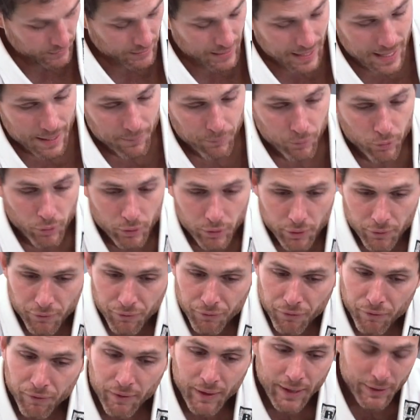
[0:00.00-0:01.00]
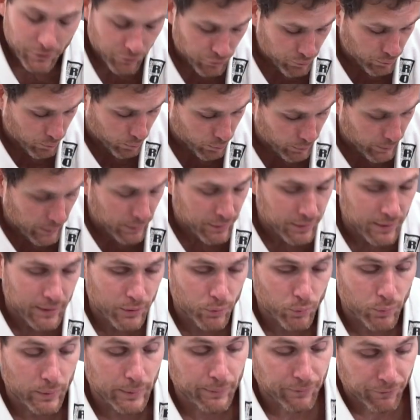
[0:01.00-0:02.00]
I'm gonna fight to break the
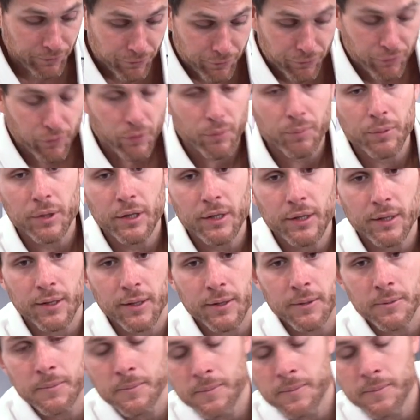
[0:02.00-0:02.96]
grip from here.